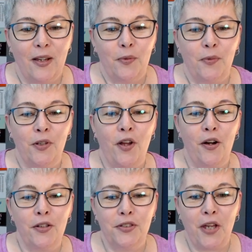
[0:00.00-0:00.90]
We'll
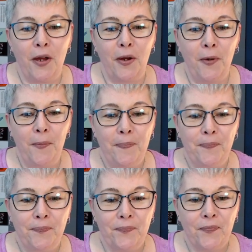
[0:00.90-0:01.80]
also
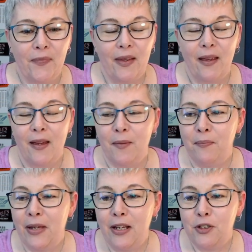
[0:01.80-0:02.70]

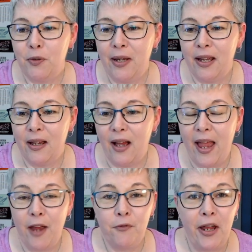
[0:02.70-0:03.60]
be doing
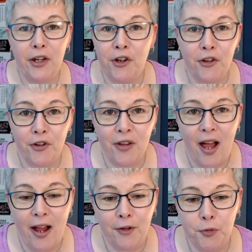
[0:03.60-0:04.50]
a regular
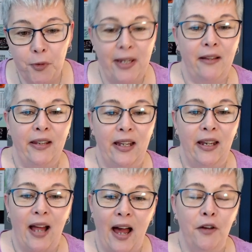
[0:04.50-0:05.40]
live
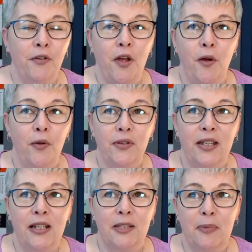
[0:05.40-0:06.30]
weekly. I don't know
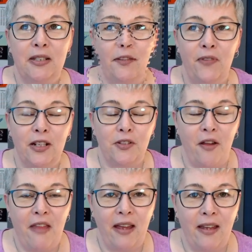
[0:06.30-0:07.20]
the specifics
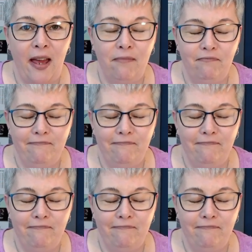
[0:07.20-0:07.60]
on that yet.